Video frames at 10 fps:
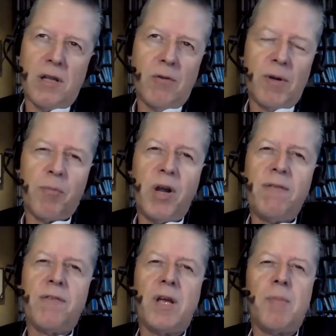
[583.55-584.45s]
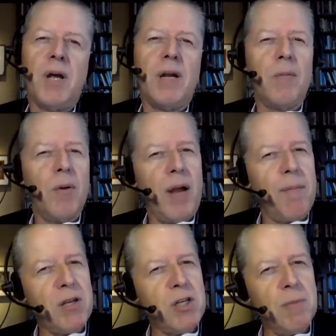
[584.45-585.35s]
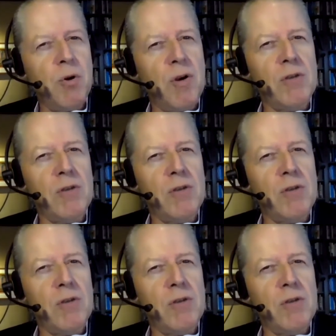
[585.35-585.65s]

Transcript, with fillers: I'll do it briefly, but I'm actually more